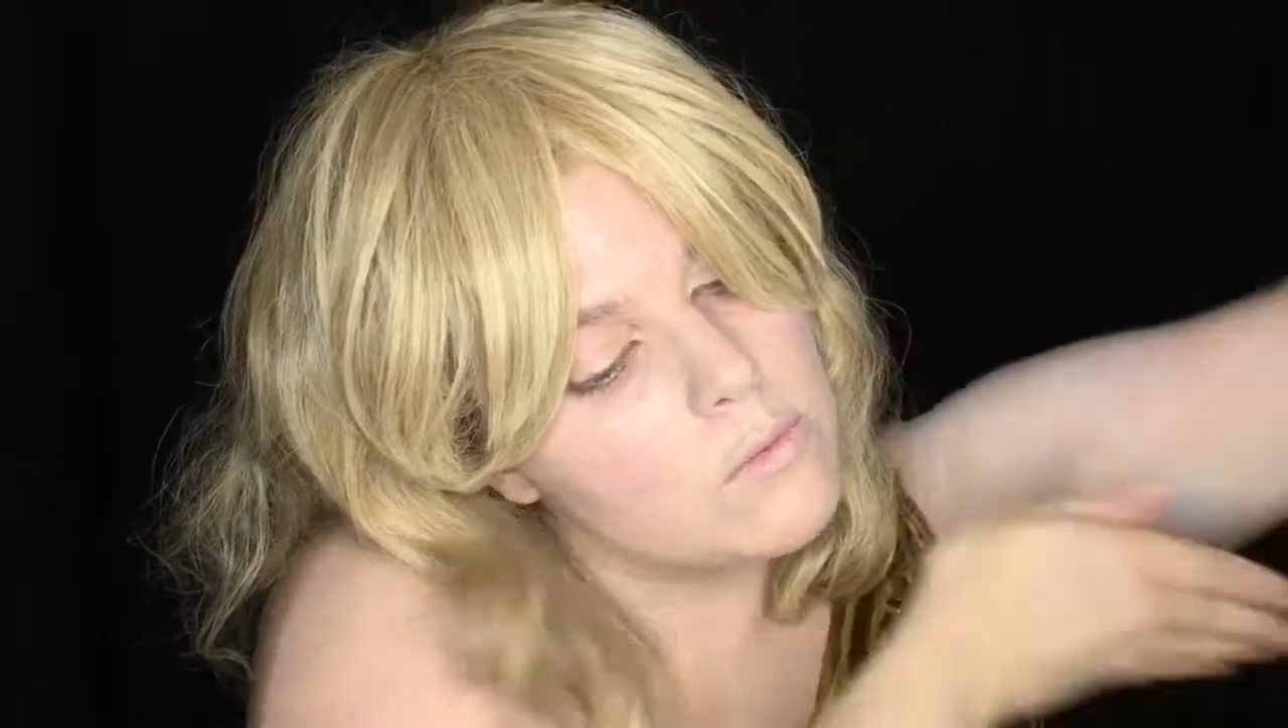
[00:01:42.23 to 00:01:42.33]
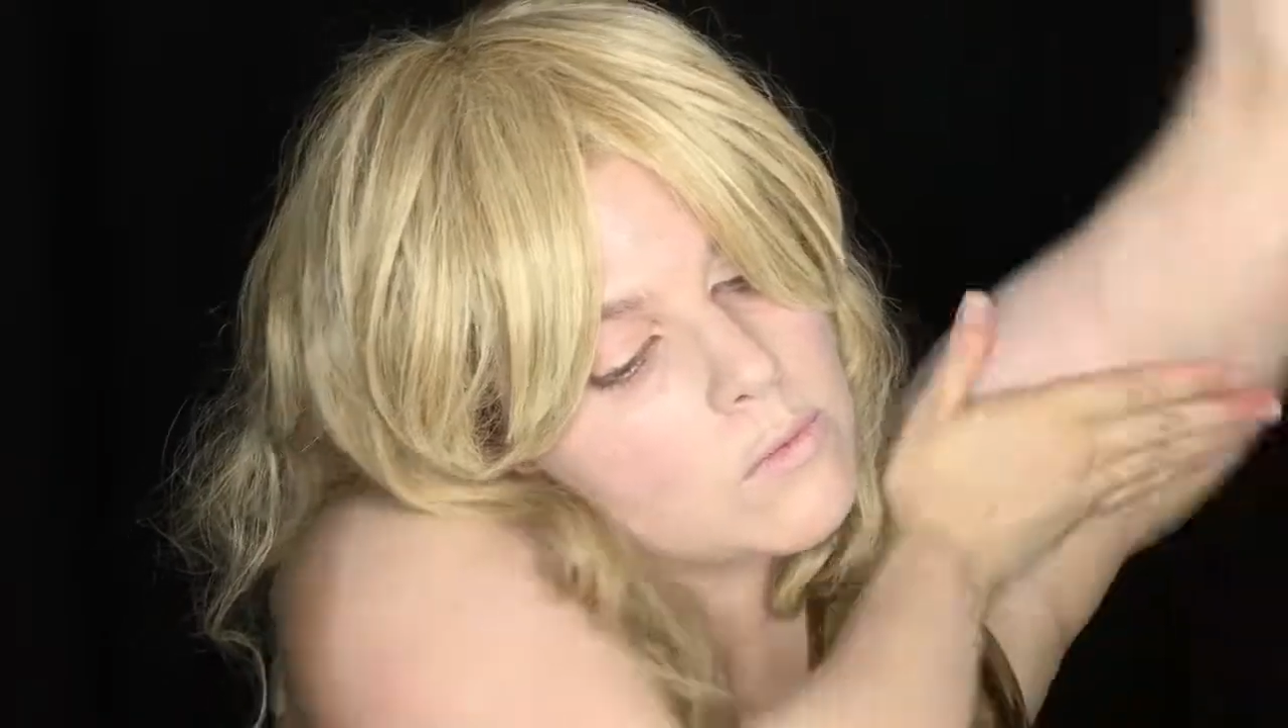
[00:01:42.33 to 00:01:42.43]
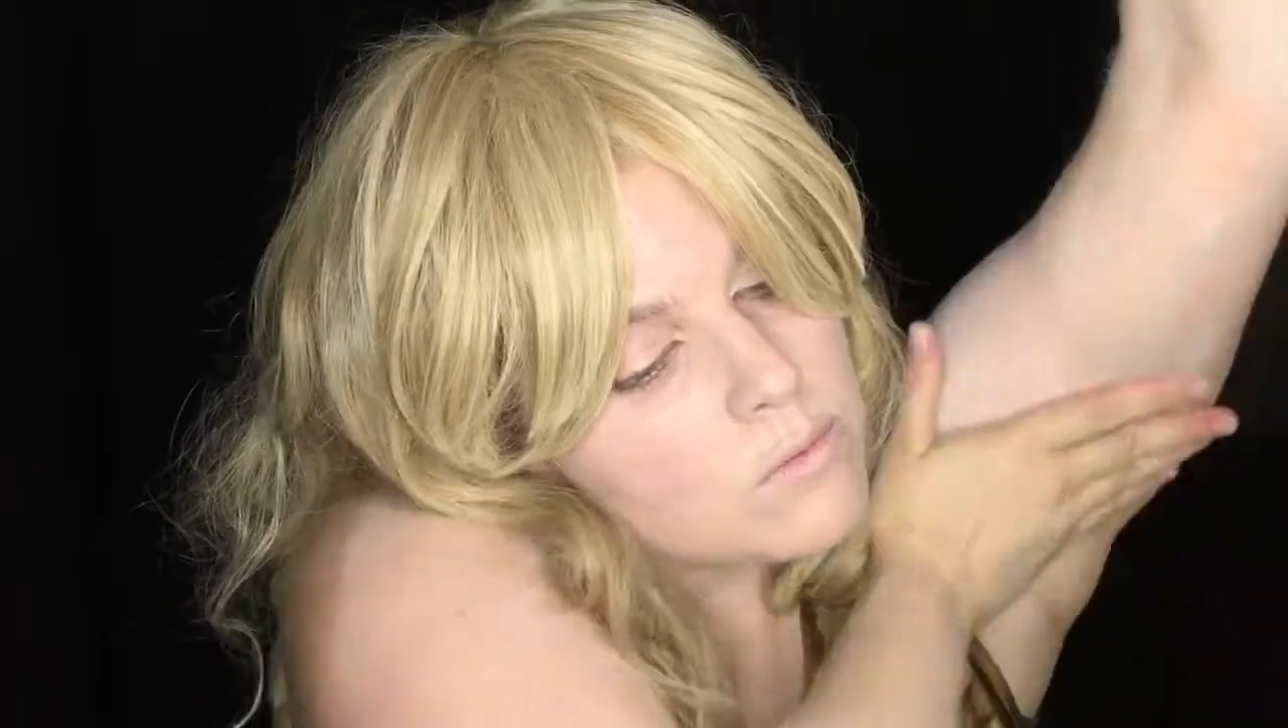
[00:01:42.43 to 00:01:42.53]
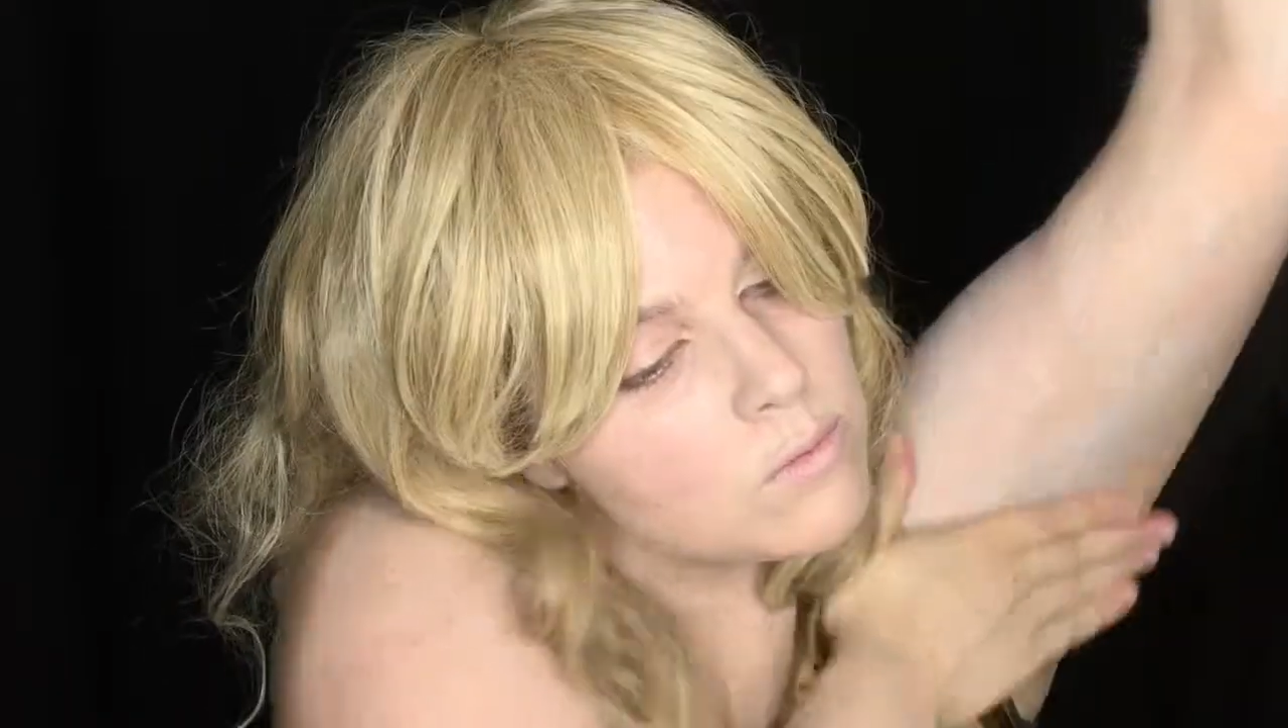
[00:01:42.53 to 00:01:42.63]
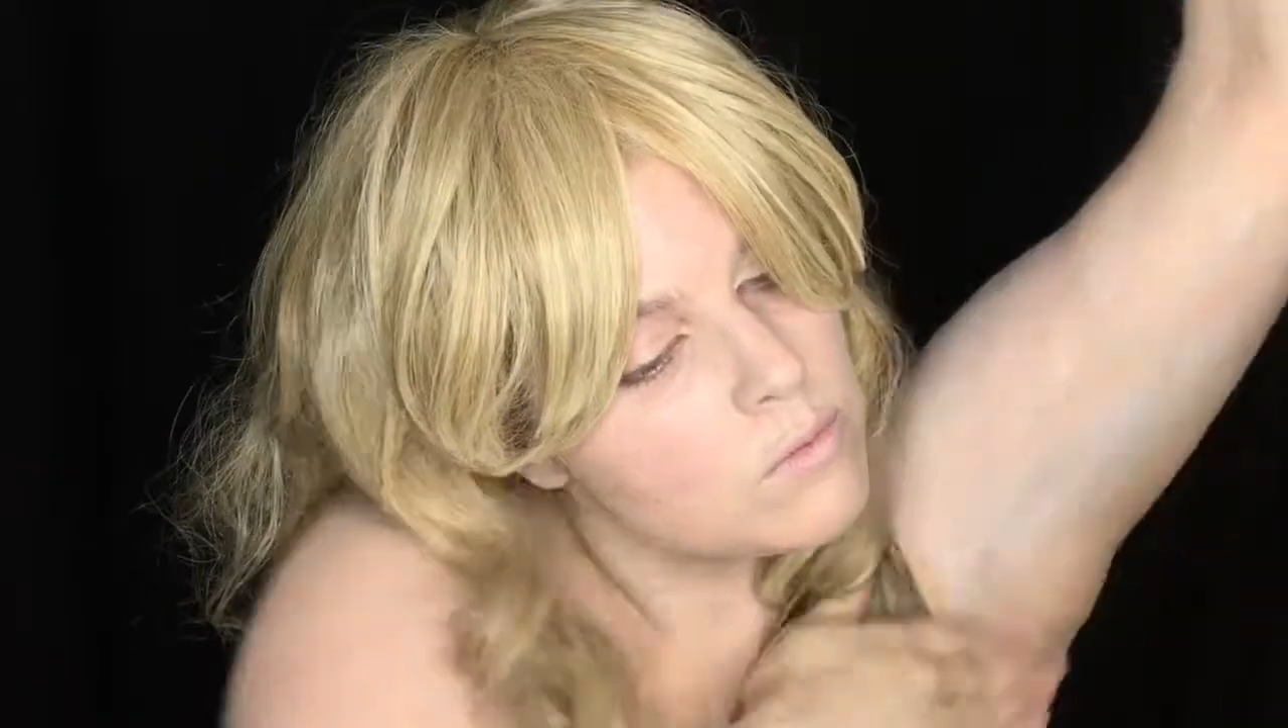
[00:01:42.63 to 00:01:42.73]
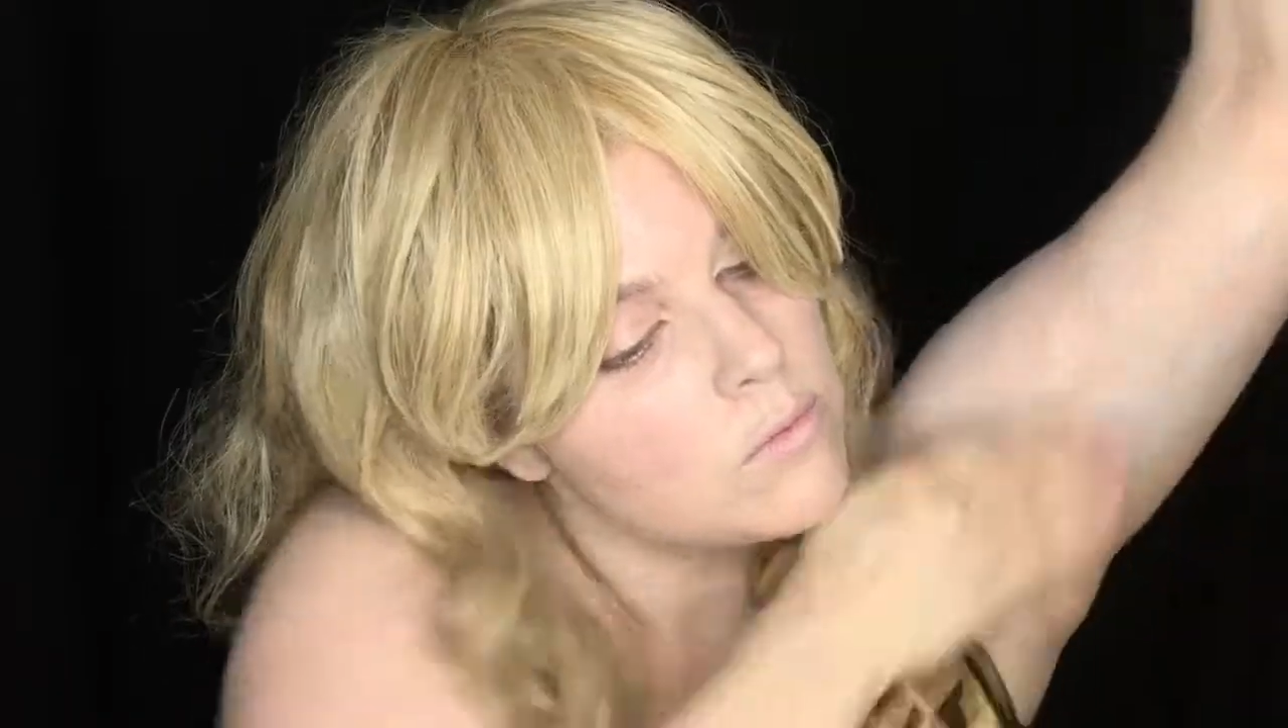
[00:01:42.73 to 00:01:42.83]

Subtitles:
prefer